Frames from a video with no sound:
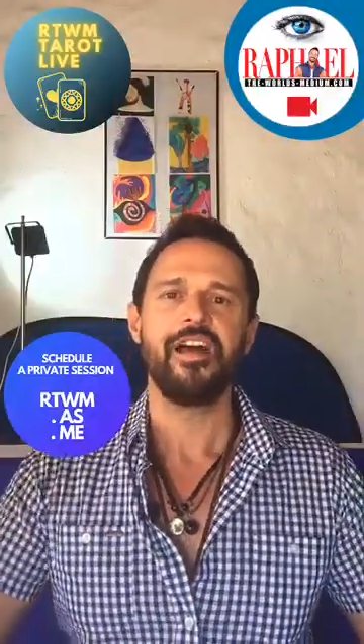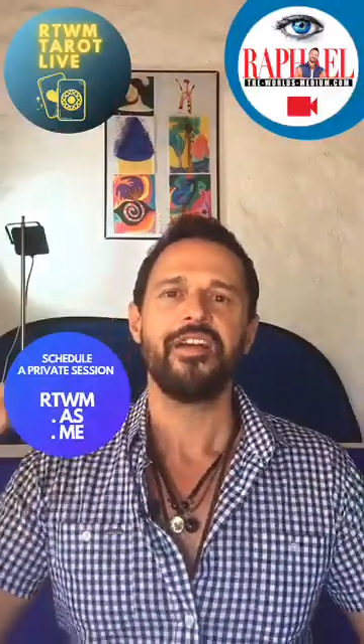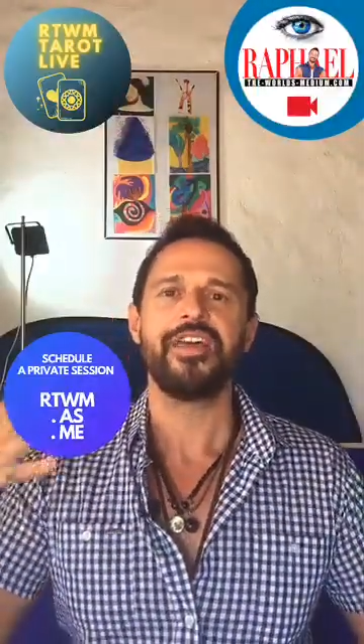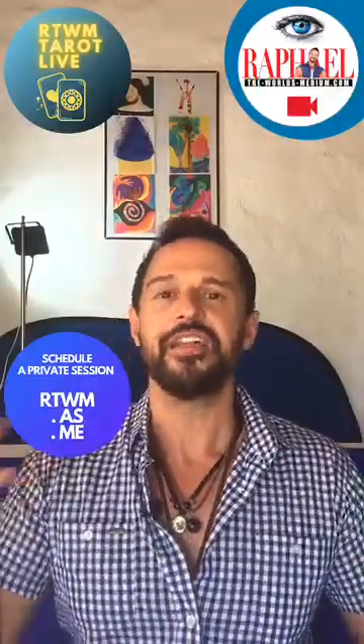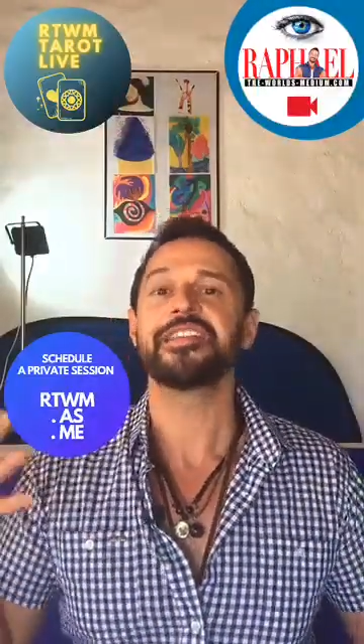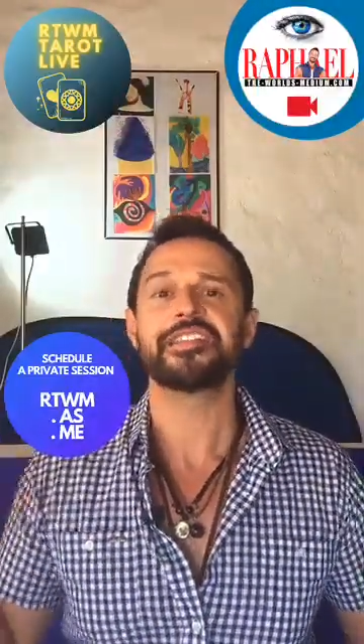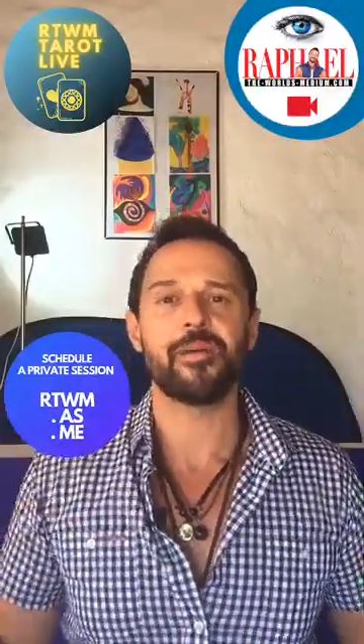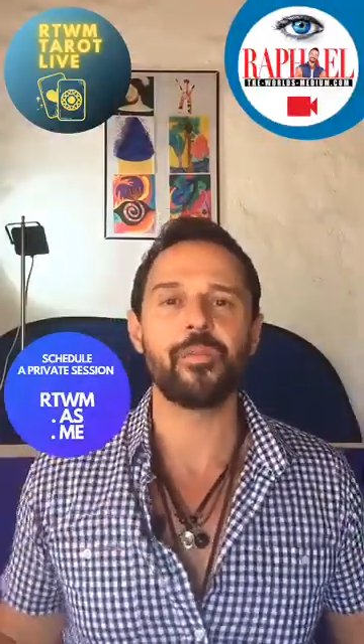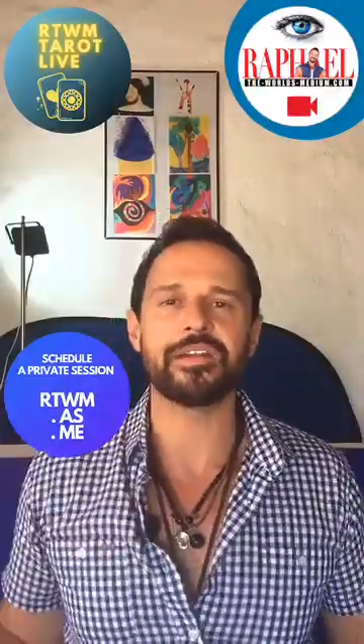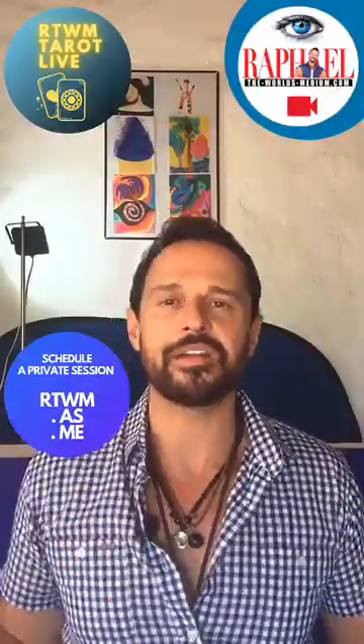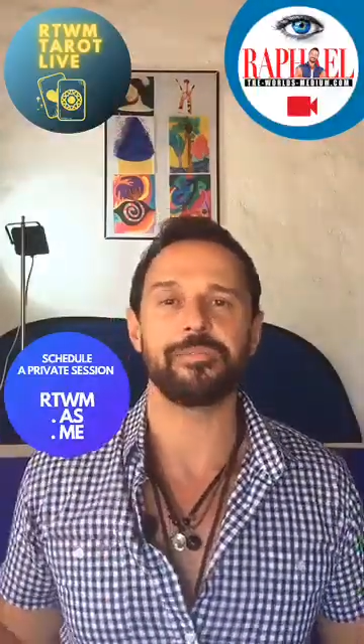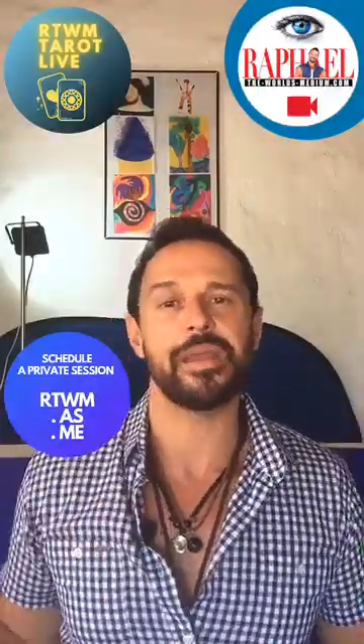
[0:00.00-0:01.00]
then
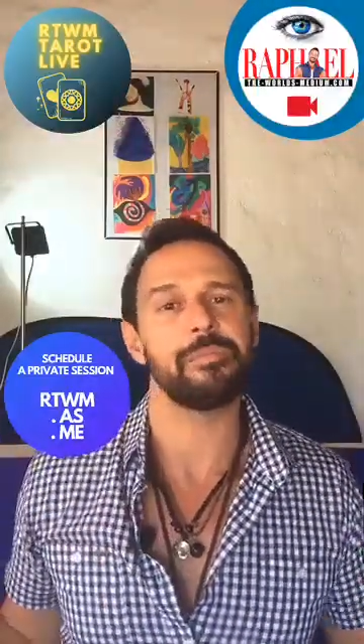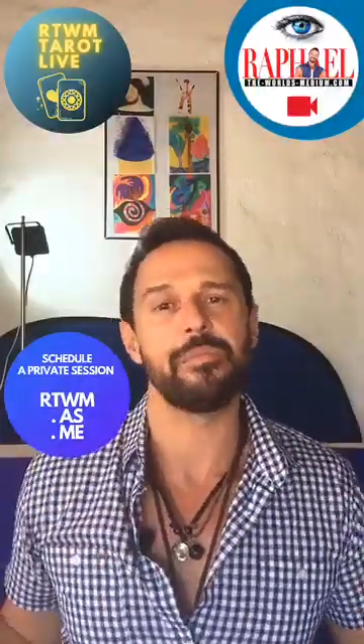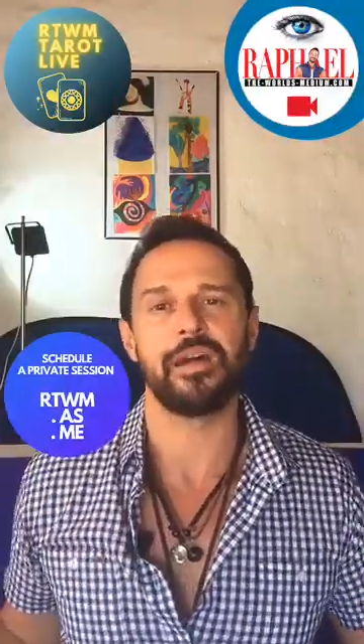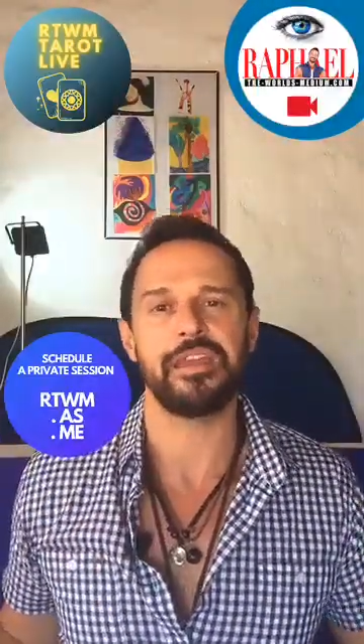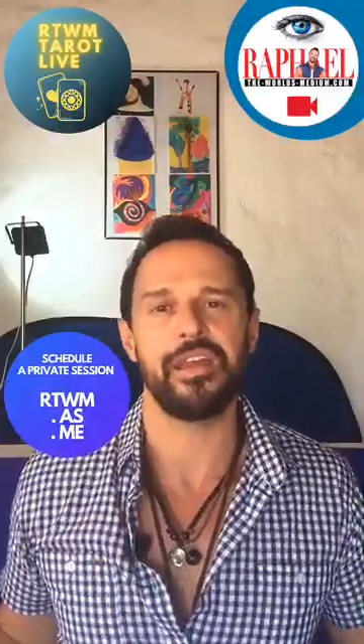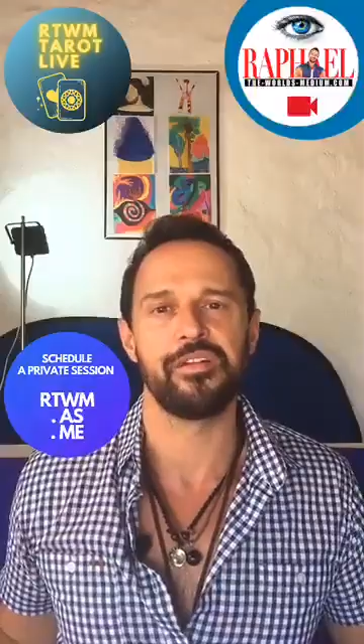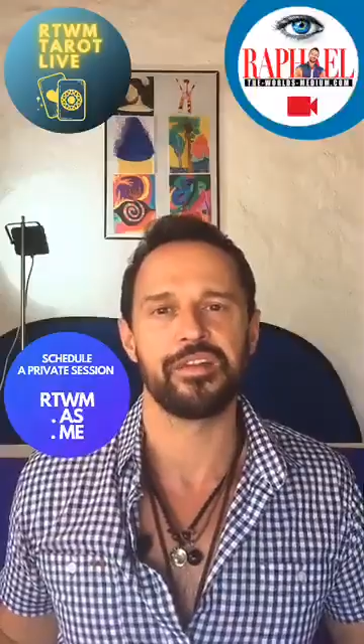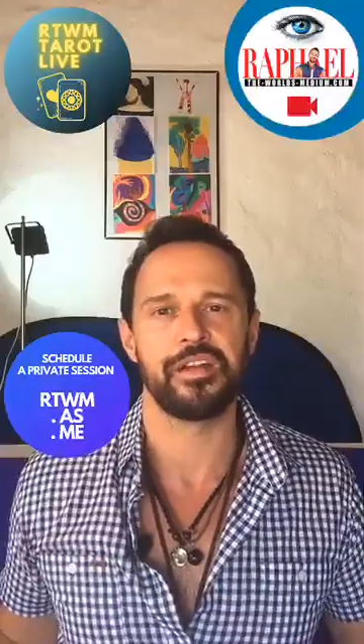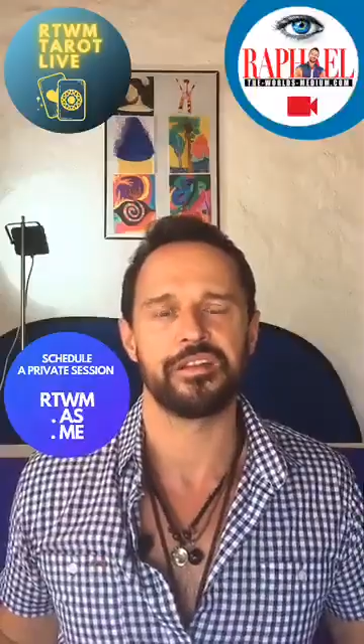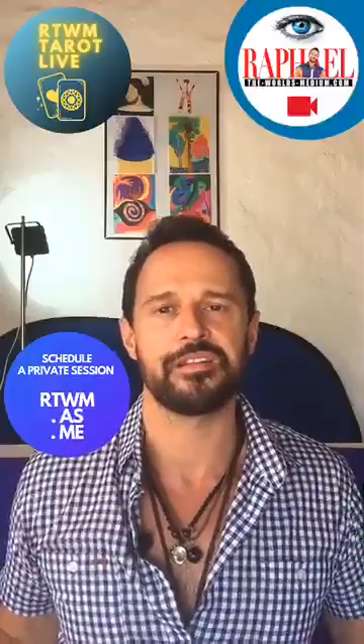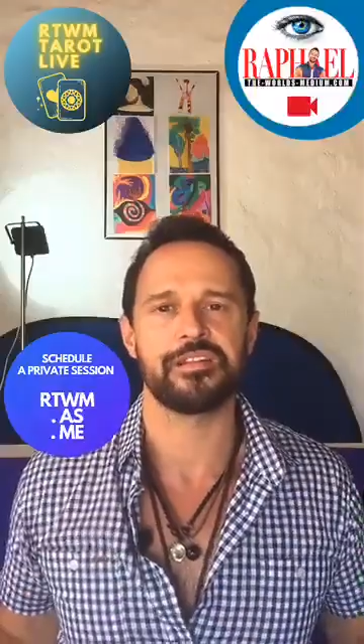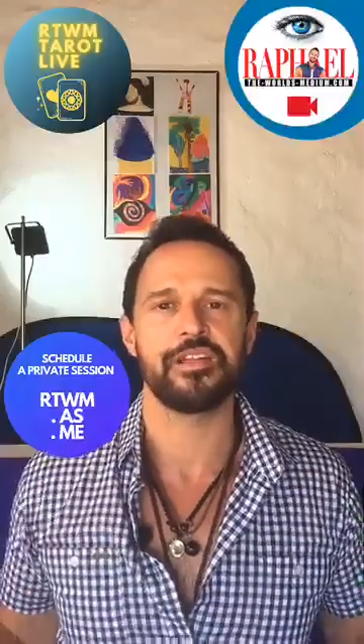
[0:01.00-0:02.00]
someone can make money of
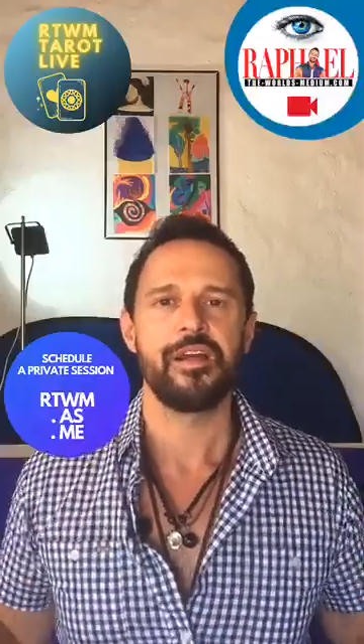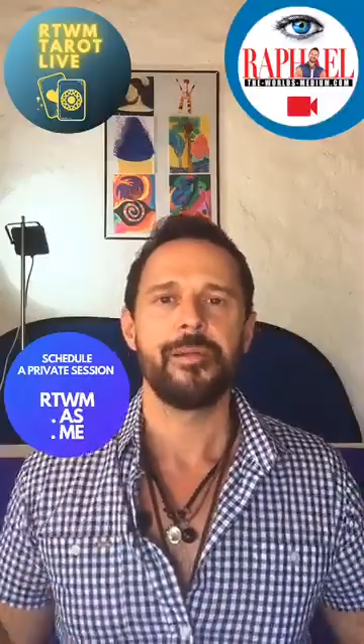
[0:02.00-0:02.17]
us,